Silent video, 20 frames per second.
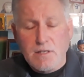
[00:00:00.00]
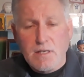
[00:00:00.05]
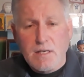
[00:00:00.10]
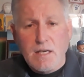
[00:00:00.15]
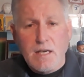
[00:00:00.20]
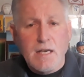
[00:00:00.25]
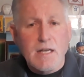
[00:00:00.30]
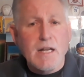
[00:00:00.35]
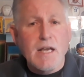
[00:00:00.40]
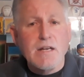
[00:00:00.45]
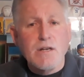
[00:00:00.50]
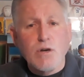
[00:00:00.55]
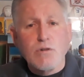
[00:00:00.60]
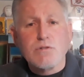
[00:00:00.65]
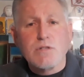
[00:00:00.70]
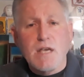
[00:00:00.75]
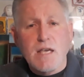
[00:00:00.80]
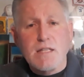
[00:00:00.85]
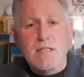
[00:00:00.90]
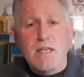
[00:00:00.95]
And I
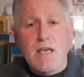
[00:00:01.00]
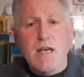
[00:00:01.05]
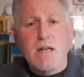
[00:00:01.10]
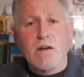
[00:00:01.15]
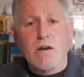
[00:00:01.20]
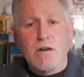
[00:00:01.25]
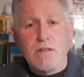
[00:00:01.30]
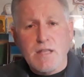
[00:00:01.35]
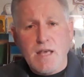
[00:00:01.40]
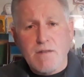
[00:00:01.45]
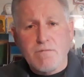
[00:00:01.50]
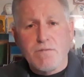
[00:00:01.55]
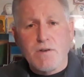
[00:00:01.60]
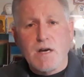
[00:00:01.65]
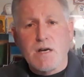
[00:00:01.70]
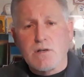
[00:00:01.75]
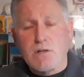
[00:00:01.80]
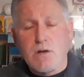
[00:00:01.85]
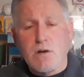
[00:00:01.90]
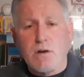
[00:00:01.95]
notate that on that
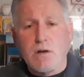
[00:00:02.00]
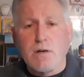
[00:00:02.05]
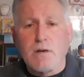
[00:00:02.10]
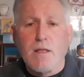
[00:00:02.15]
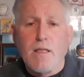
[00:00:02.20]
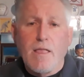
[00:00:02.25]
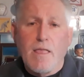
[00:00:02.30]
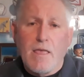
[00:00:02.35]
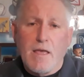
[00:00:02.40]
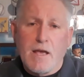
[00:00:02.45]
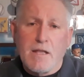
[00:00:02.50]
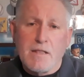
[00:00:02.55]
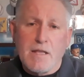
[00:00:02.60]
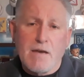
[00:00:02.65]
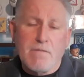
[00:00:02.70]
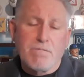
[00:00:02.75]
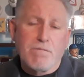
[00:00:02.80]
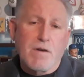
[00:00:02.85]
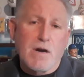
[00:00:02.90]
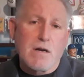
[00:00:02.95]
file card. And
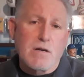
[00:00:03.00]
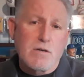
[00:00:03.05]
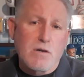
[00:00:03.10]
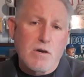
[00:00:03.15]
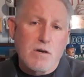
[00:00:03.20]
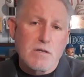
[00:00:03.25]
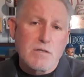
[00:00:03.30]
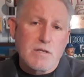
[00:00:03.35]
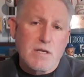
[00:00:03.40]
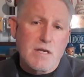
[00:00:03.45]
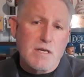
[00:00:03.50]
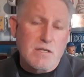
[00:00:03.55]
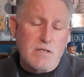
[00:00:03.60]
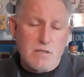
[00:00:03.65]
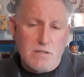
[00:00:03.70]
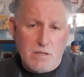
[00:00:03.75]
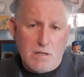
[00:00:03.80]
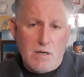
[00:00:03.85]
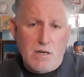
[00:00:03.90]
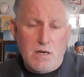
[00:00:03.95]
that file card
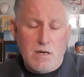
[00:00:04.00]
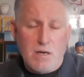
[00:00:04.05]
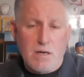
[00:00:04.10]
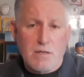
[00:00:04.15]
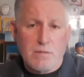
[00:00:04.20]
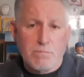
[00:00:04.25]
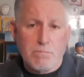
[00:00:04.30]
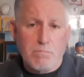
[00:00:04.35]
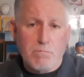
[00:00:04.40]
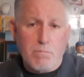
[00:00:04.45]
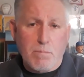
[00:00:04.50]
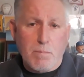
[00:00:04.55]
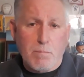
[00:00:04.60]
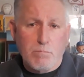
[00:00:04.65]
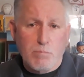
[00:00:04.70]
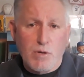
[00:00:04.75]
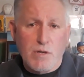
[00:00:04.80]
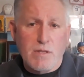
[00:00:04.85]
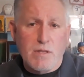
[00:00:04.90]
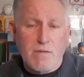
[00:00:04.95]
gets
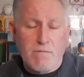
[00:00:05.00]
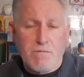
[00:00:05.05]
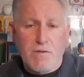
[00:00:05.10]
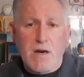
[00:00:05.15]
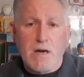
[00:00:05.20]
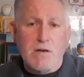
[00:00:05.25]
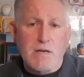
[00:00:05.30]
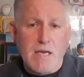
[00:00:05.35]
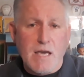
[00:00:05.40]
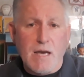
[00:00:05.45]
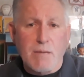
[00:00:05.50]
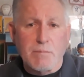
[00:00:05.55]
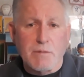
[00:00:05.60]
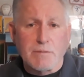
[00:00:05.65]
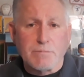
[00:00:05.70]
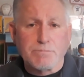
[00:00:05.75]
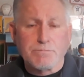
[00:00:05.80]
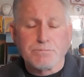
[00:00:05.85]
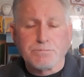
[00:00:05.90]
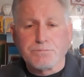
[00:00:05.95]
put in the file
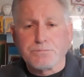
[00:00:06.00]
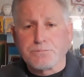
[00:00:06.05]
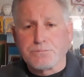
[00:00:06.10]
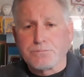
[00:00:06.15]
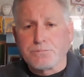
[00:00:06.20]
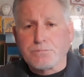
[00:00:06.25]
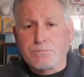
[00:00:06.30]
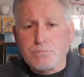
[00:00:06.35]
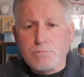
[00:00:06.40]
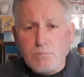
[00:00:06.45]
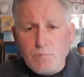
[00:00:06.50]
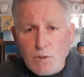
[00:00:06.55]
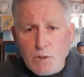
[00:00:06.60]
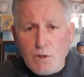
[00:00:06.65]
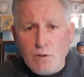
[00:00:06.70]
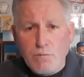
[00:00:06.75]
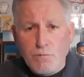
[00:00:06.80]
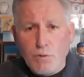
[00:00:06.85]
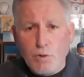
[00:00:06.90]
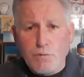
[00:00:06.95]
cabinet
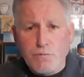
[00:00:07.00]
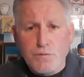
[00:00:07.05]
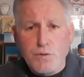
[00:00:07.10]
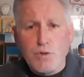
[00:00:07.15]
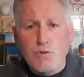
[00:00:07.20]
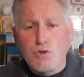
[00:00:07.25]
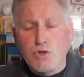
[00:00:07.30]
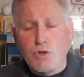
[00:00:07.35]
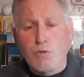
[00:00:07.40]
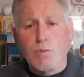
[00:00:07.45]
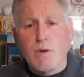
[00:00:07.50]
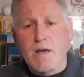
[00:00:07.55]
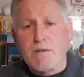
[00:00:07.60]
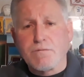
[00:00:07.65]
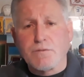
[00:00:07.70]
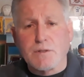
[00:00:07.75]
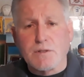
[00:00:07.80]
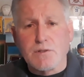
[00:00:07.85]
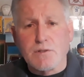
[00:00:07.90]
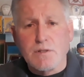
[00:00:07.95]
for future
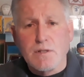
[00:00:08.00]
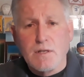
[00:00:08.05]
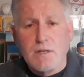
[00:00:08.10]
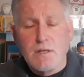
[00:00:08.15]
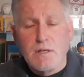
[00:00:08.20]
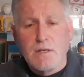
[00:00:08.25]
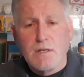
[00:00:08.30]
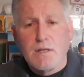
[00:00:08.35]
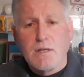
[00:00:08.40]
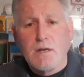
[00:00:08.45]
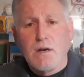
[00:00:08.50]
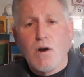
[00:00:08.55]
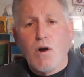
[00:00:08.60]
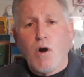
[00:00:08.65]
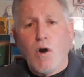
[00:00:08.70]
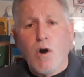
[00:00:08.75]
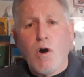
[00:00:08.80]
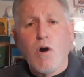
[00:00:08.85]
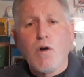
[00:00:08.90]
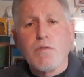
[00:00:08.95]
reference.
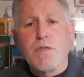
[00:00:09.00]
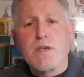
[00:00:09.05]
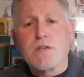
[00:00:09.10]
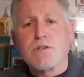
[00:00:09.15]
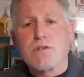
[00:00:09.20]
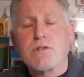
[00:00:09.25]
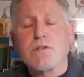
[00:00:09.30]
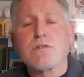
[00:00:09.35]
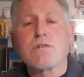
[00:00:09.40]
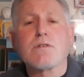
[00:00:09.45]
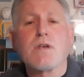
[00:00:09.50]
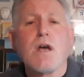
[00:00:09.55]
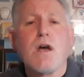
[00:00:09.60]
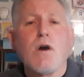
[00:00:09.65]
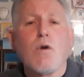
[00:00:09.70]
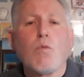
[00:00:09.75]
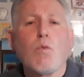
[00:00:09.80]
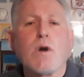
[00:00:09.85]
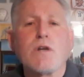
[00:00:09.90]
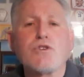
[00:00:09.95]
All this is,
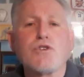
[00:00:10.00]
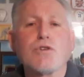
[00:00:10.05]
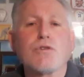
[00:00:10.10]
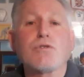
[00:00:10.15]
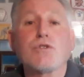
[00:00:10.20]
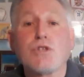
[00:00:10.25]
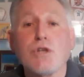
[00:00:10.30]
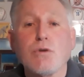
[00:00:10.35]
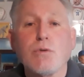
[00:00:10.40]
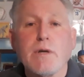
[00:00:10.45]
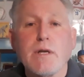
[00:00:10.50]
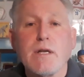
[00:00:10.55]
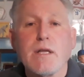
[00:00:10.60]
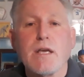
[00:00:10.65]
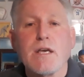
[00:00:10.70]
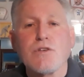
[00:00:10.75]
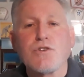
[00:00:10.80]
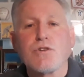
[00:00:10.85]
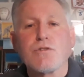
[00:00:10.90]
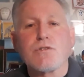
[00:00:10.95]
what you're doing
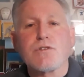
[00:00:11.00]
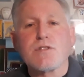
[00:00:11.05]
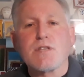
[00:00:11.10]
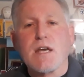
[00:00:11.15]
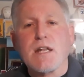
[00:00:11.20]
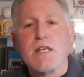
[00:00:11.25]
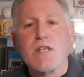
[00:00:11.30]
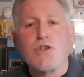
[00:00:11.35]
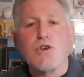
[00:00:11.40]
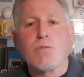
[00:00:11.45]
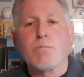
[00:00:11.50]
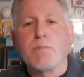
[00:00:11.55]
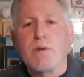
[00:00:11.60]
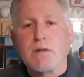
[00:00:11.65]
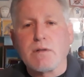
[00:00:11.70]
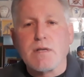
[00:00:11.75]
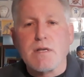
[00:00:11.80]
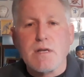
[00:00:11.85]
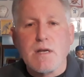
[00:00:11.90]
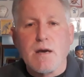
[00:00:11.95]
is you're setting your
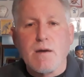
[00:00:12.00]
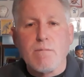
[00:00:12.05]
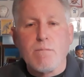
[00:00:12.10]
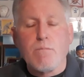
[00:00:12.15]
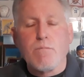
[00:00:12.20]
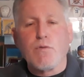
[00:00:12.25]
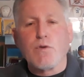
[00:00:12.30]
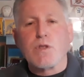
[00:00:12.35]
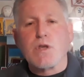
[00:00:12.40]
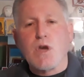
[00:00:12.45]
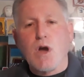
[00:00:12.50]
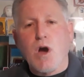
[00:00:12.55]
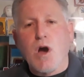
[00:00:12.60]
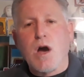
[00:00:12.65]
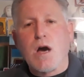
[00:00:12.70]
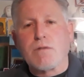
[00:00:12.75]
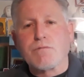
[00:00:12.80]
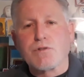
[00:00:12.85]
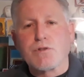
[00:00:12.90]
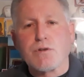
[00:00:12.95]
building up for the
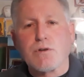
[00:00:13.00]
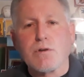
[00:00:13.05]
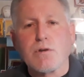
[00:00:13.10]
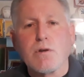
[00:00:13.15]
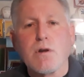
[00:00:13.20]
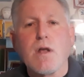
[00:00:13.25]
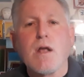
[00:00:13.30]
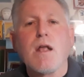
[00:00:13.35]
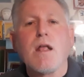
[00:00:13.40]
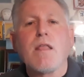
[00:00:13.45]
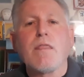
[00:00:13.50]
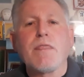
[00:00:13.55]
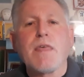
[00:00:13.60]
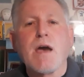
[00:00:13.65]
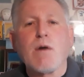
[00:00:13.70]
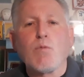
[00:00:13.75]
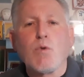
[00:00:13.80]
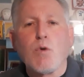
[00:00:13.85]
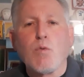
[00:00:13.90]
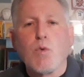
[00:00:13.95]
officer
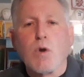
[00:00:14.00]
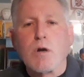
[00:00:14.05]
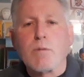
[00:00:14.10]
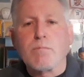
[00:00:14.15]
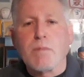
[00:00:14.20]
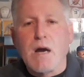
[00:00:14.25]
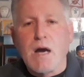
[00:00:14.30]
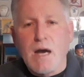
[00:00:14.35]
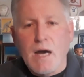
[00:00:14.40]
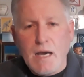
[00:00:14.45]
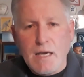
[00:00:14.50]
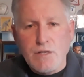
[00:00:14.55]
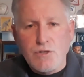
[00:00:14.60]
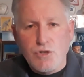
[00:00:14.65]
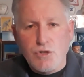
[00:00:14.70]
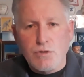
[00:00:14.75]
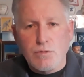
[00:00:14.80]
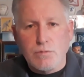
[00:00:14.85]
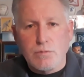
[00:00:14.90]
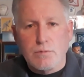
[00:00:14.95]
that will work behind
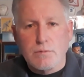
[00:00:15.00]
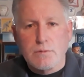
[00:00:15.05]
you.